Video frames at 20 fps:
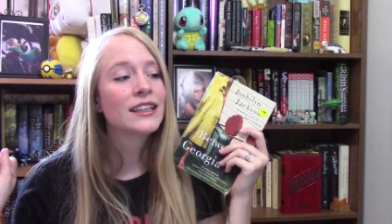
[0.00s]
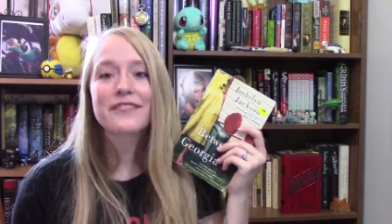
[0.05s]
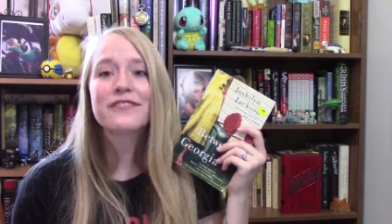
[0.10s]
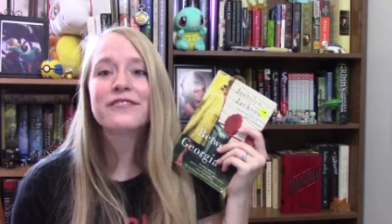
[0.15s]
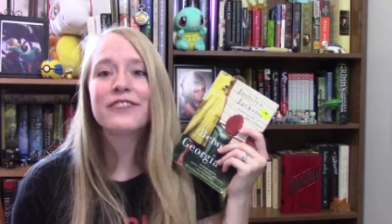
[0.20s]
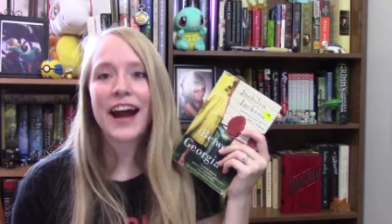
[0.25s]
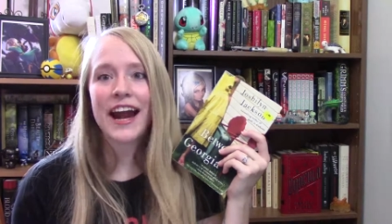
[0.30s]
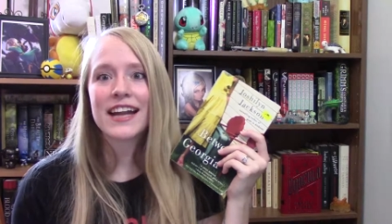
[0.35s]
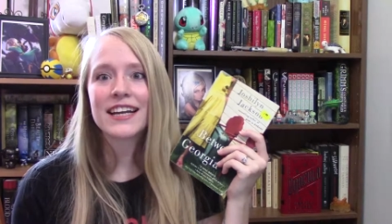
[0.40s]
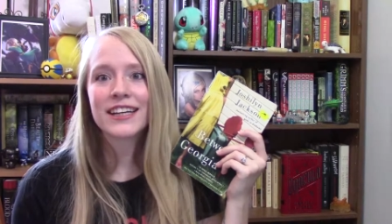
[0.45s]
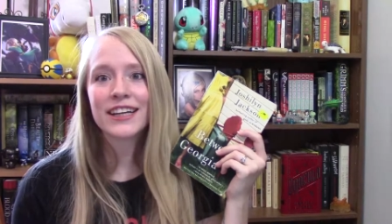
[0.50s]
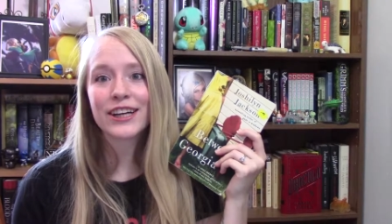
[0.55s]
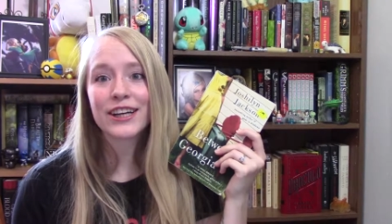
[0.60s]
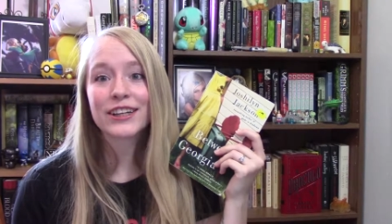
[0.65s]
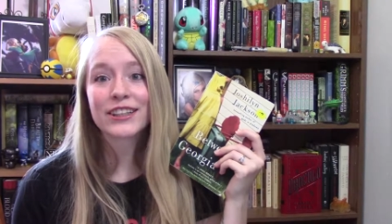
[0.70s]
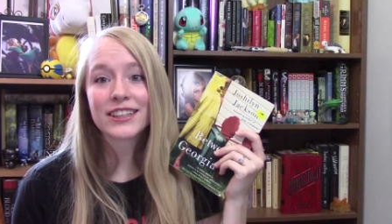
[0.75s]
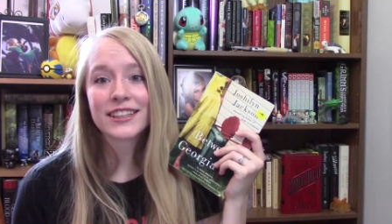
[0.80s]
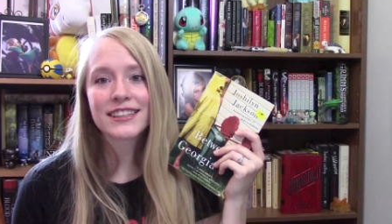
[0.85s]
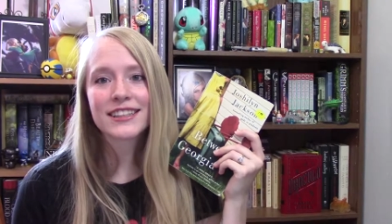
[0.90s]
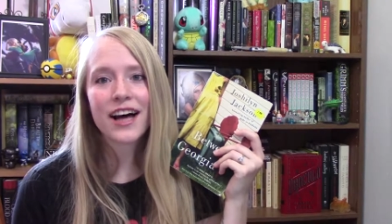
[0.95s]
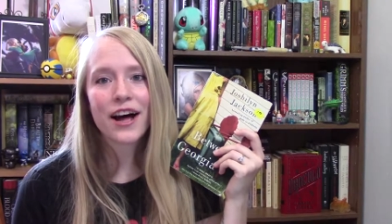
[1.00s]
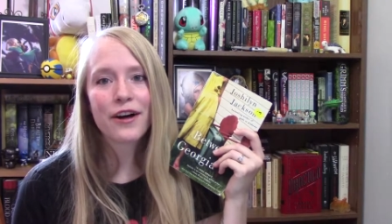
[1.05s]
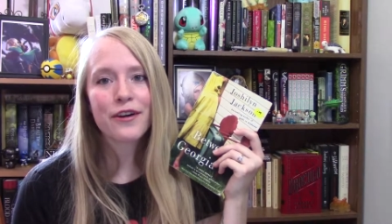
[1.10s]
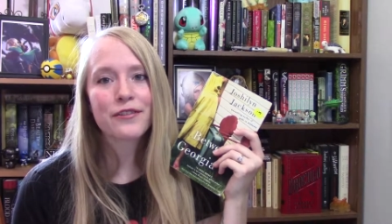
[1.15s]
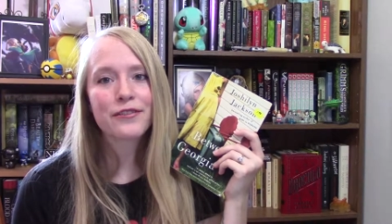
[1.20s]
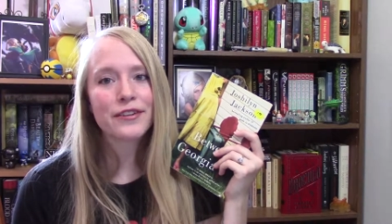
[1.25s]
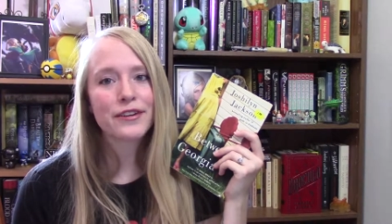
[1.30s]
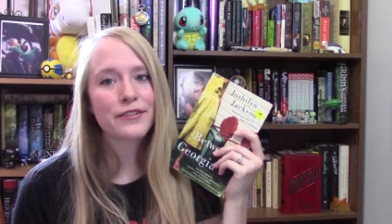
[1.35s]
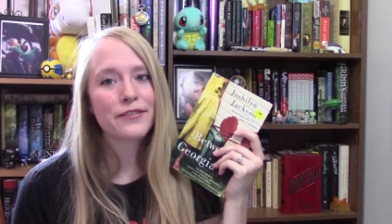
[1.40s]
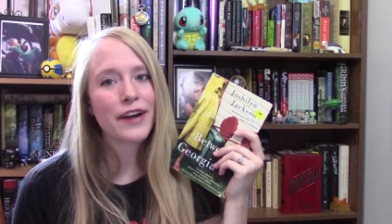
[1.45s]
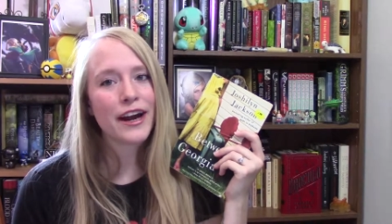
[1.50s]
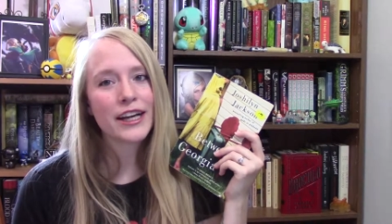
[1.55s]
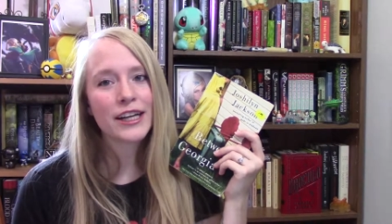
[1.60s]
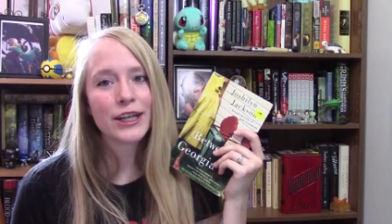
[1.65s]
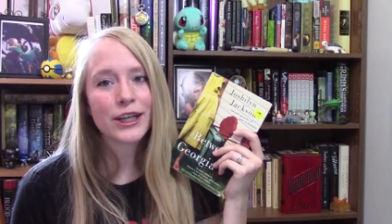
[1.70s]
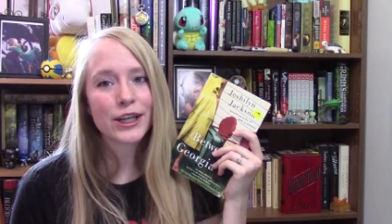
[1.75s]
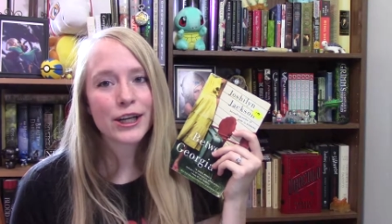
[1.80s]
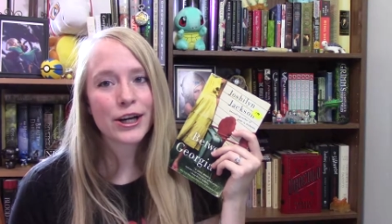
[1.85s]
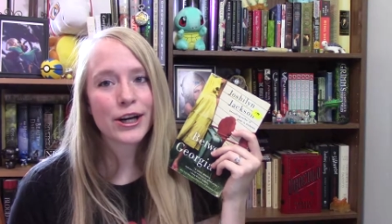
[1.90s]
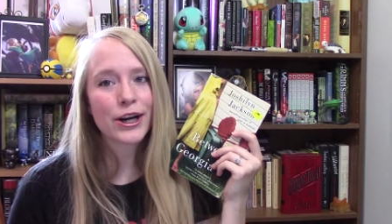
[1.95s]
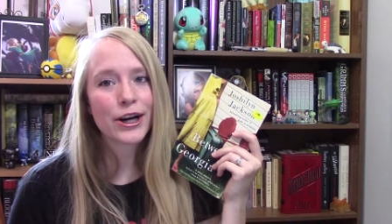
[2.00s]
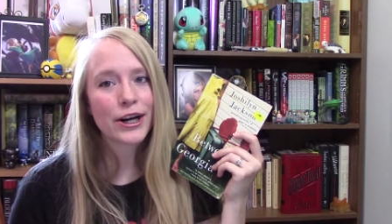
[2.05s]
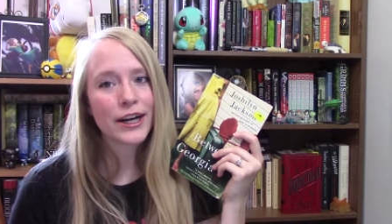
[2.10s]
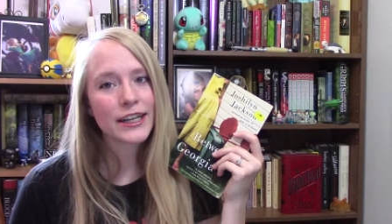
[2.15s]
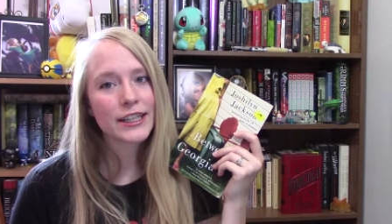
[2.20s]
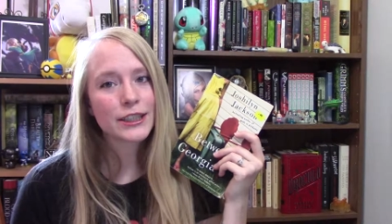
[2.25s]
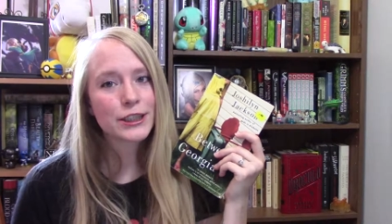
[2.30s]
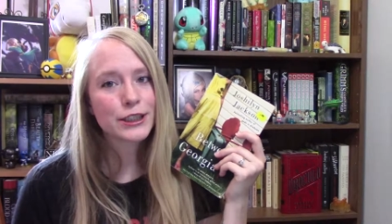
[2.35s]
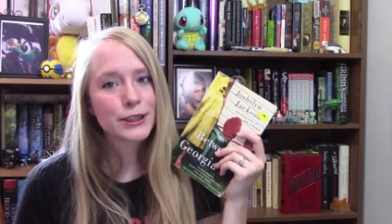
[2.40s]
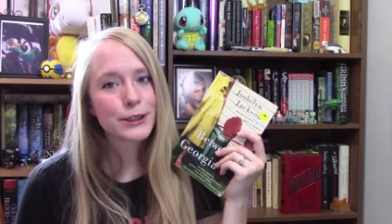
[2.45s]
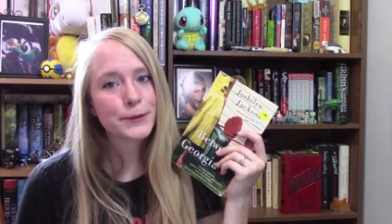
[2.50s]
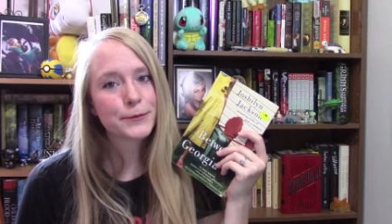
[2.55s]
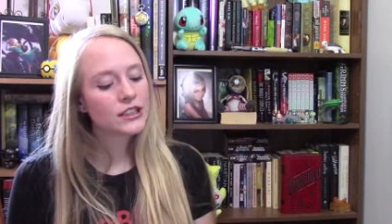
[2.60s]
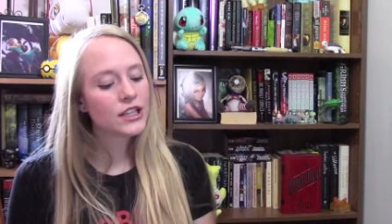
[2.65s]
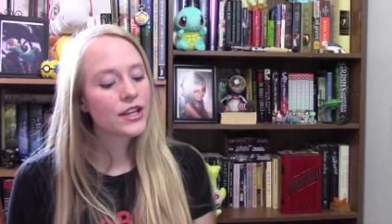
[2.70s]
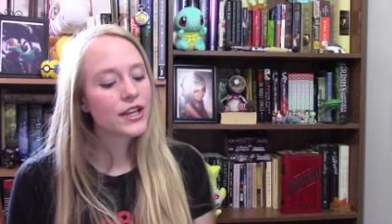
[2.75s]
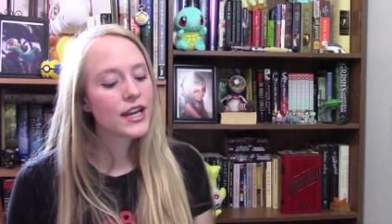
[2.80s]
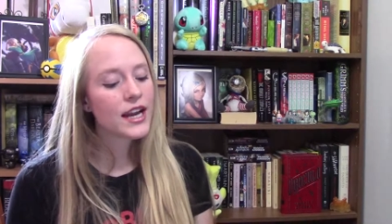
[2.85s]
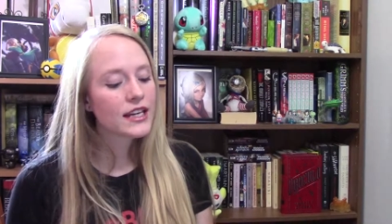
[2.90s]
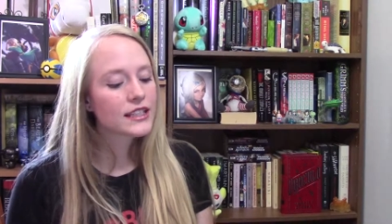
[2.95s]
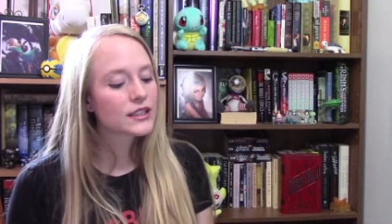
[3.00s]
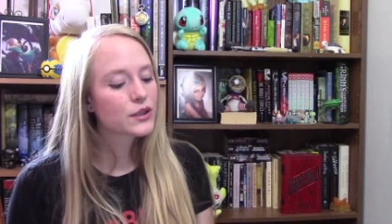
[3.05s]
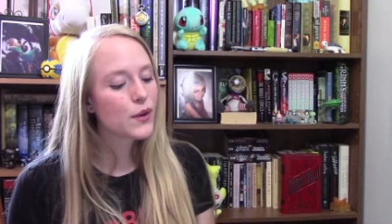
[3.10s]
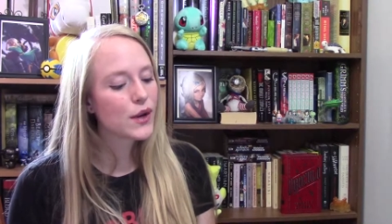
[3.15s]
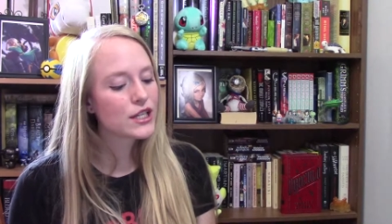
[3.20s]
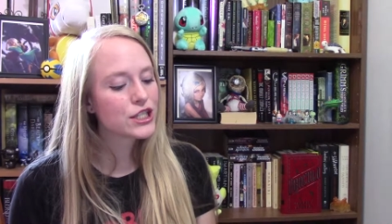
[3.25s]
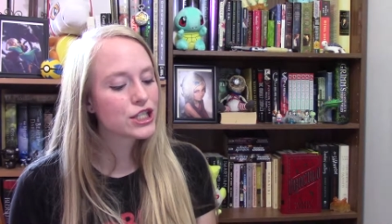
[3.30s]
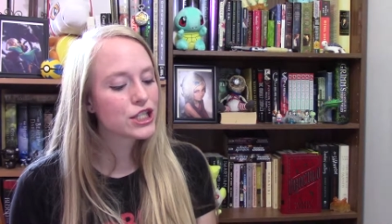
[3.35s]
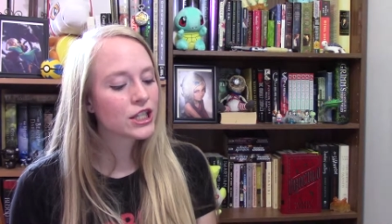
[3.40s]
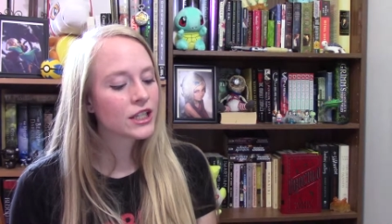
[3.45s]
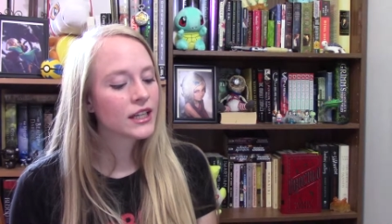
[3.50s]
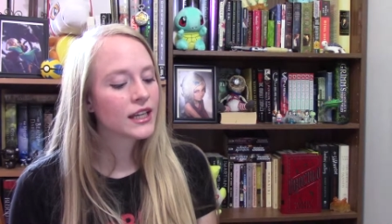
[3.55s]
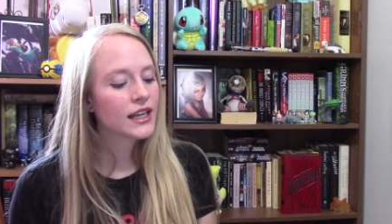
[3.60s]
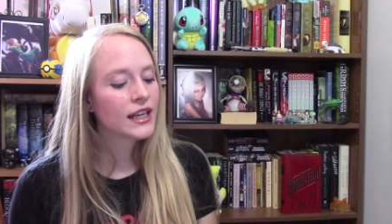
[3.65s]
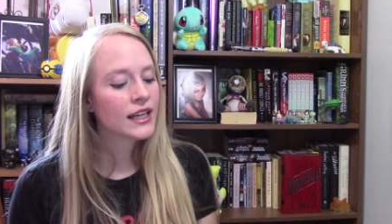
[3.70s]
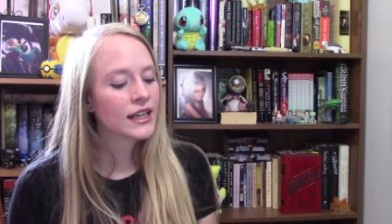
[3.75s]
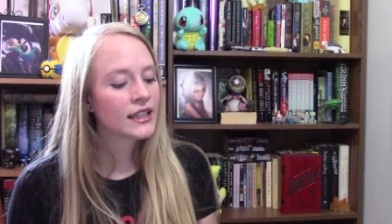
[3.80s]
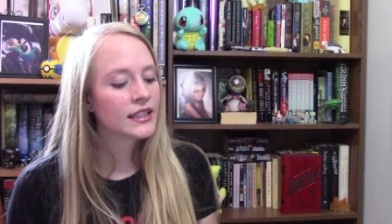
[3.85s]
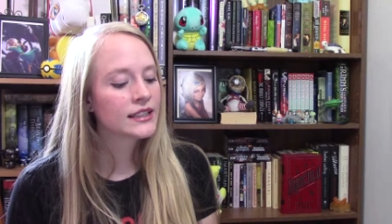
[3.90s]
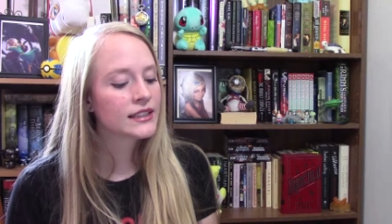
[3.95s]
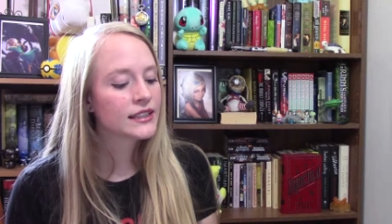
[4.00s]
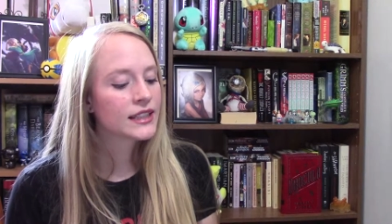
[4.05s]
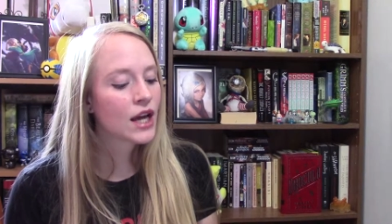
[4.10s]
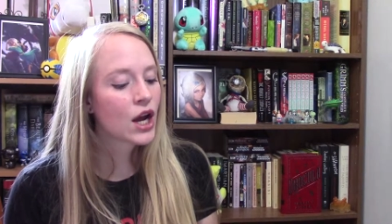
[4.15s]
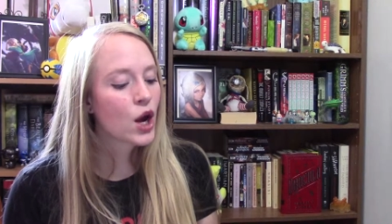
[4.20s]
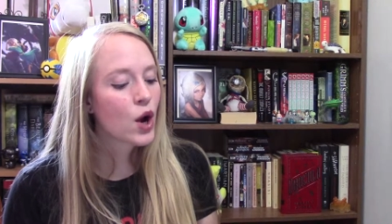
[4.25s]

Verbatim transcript: finding yourself and finding your courage. So the next question is